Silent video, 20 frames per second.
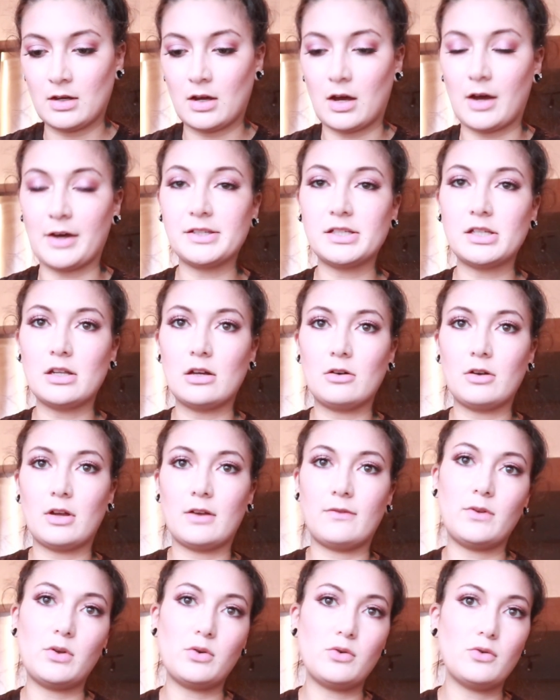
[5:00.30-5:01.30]
Also,
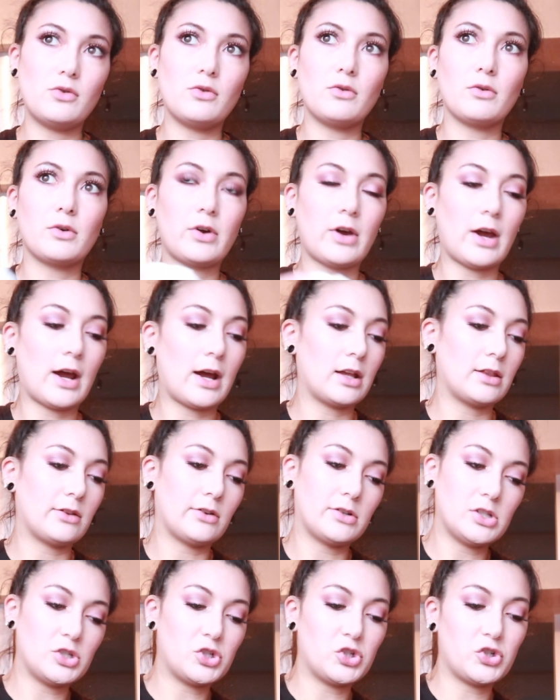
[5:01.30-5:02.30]
if you crack,
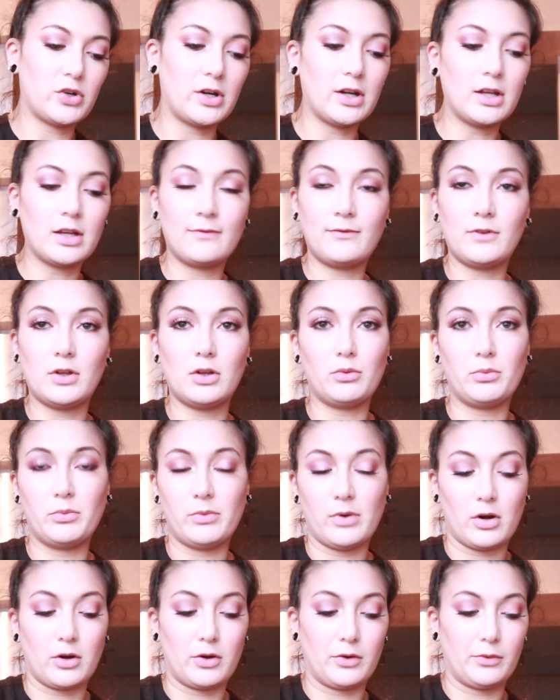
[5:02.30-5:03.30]
there's a trick if you
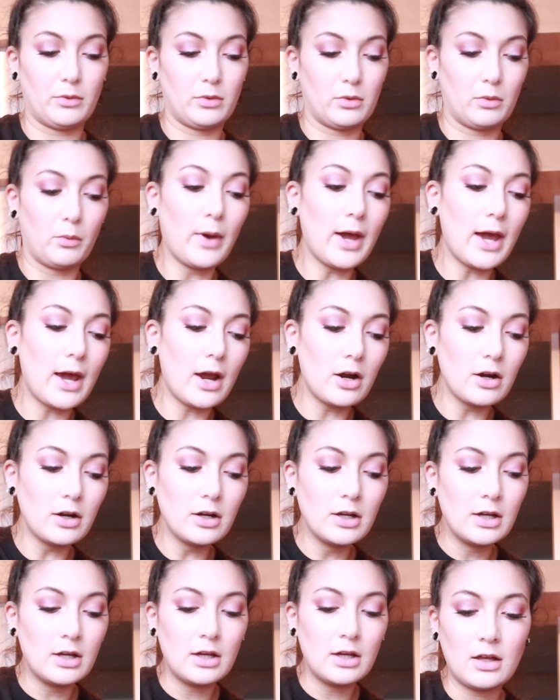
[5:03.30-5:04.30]
are aware,
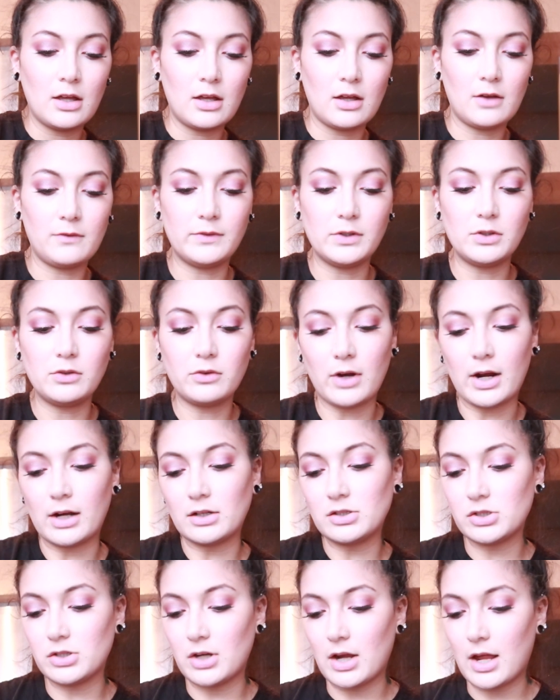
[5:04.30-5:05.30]
if you
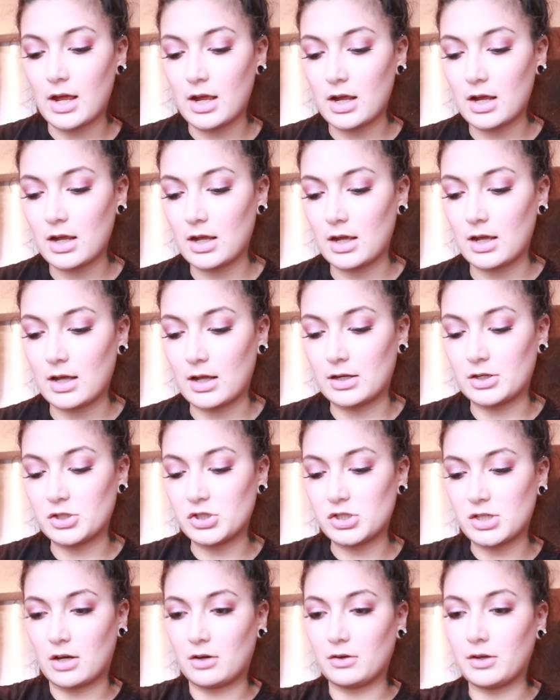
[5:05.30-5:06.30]
cracked your egg and a
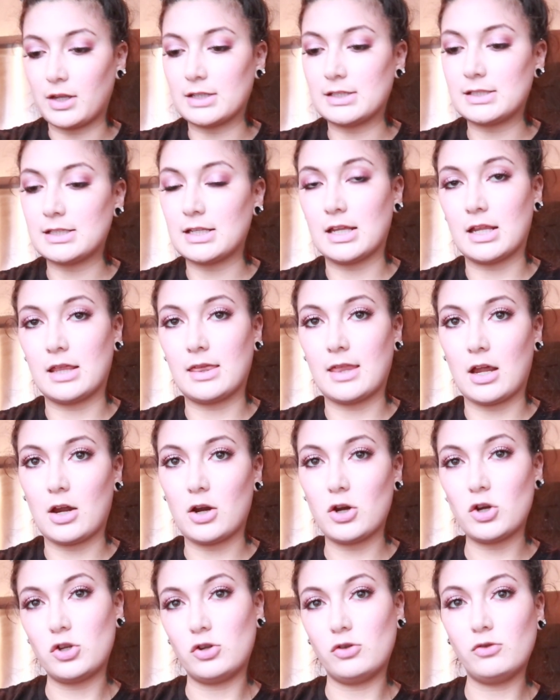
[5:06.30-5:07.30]
shell gets in
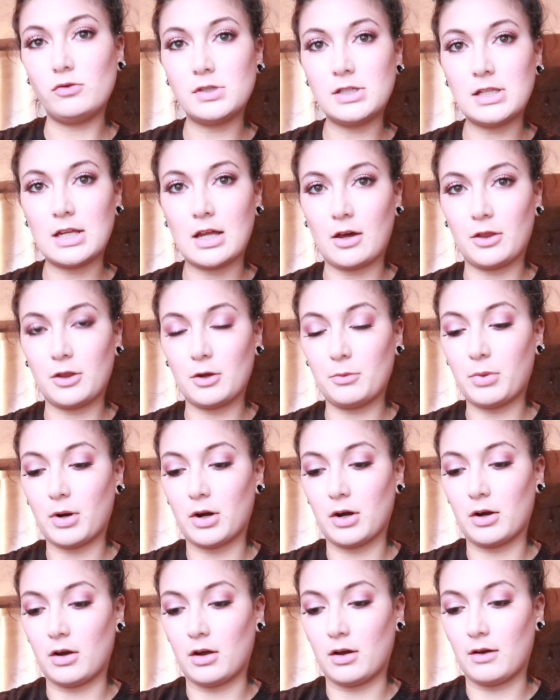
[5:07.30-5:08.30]
there, use the other
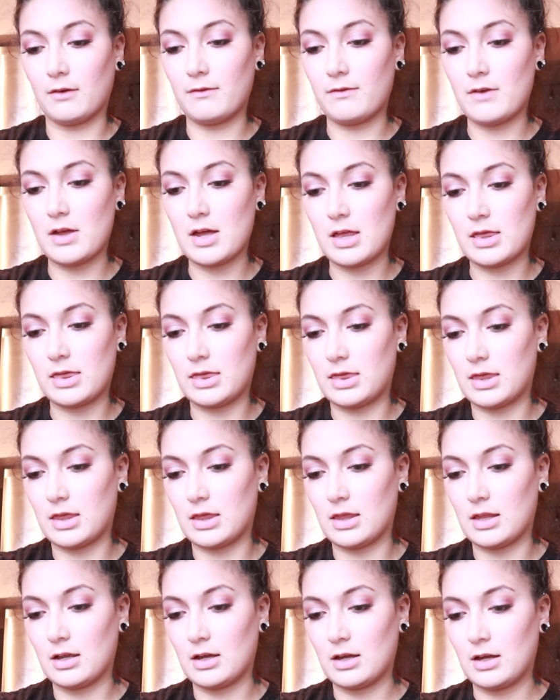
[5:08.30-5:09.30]
part of,
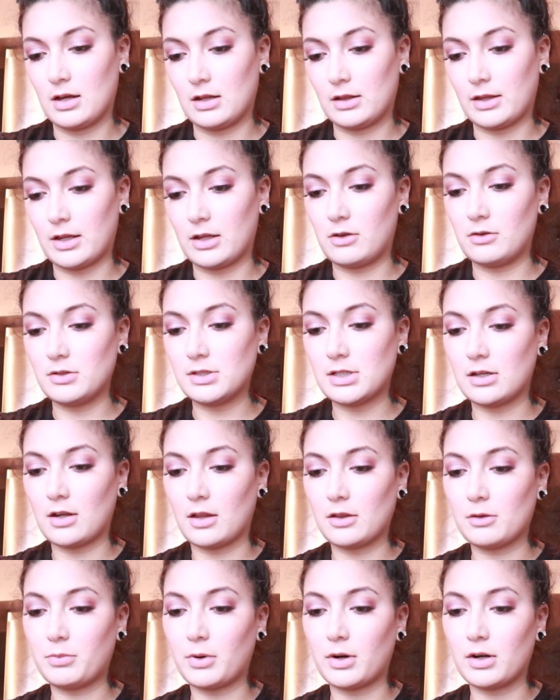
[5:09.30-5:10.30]
like use
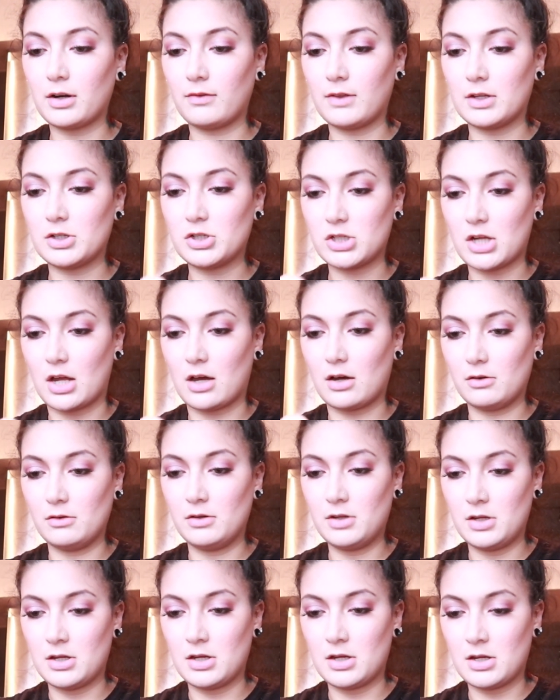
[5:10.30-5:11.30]
another part of the shell
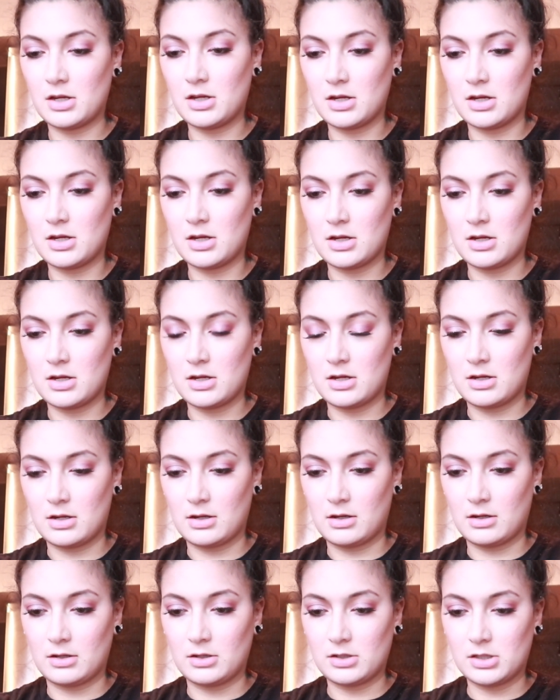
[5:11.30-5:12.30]

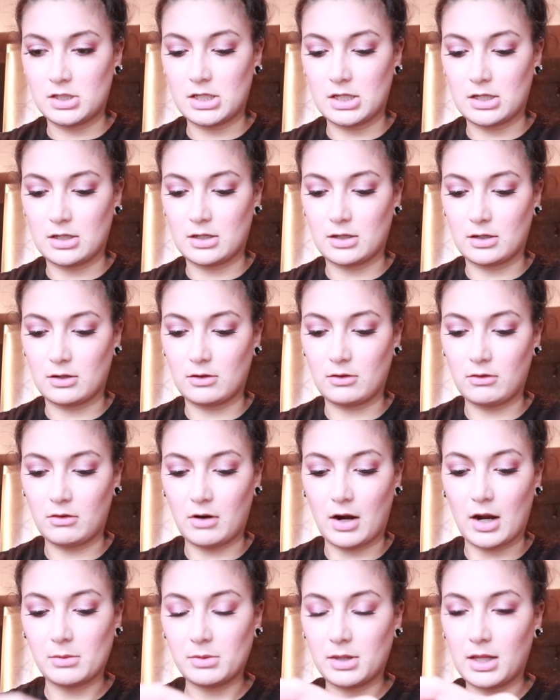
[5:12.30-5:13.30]
to
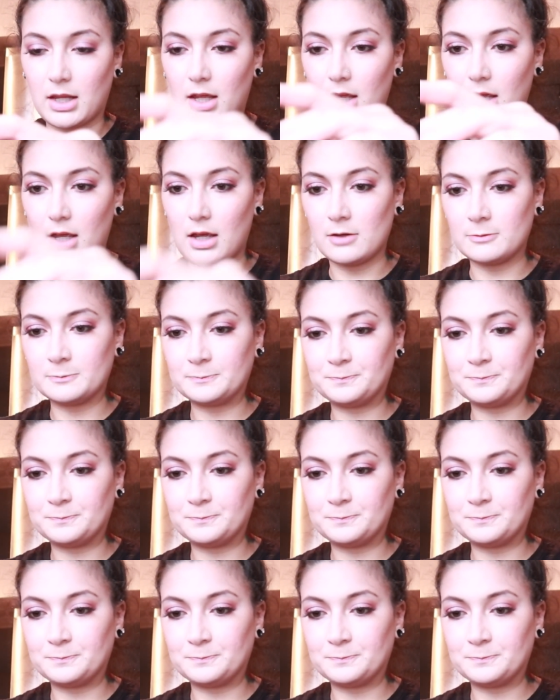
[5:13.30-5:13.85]
grab the